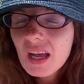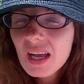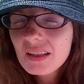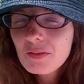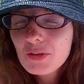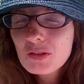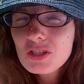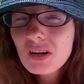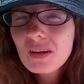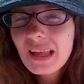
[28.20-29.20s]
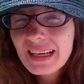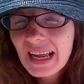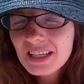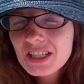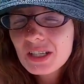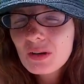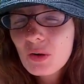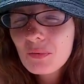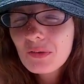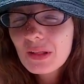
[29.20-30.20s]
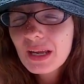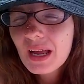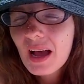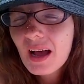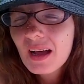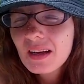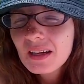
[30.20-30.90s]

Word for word: in the future, like next year, hopefully, uh,